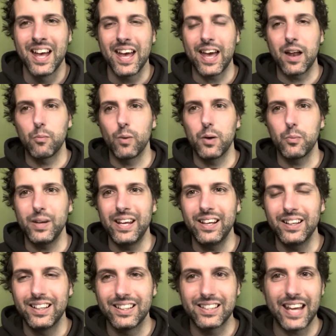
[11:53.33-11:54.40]
And when we
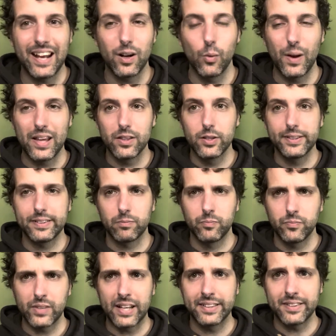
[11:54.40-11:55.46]
take away those
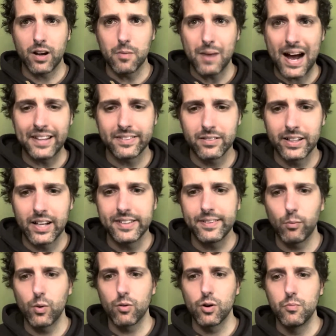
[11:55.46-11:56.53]
things that are mastering us,
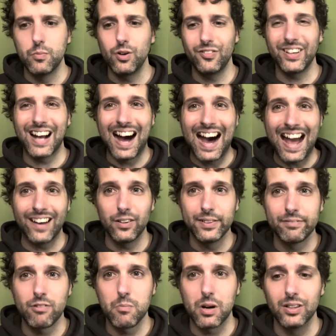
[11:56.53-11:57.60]
we're removing idols
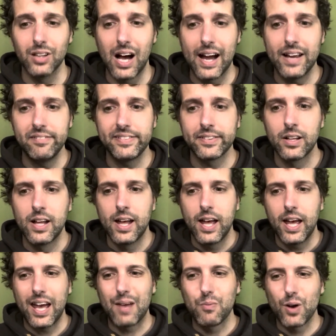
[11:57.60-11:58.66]
from our lives
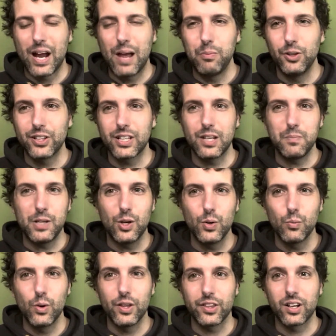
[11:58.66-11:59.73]
and we're able to commune
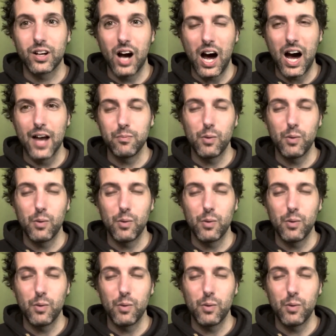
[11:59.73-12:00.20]
with God.